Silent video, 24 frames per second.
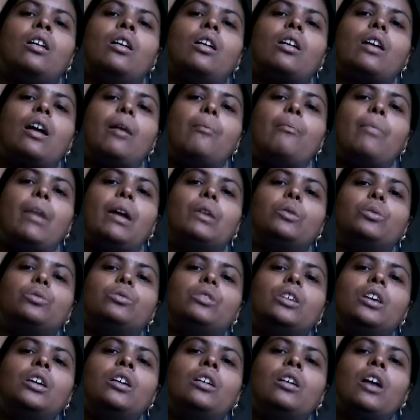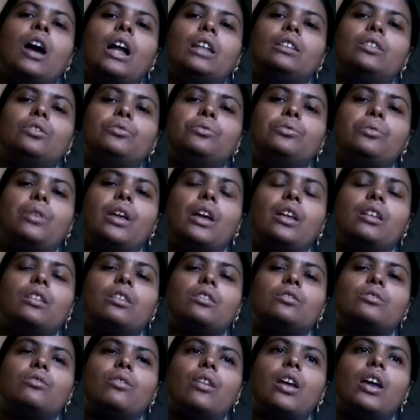compared to the other two
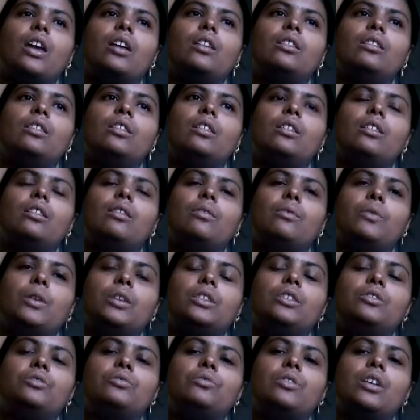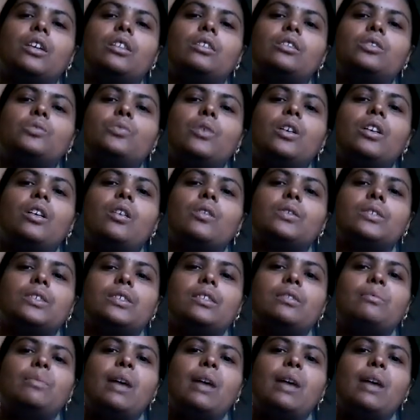techniques. Okay, in the other two techniques, what? Oxygen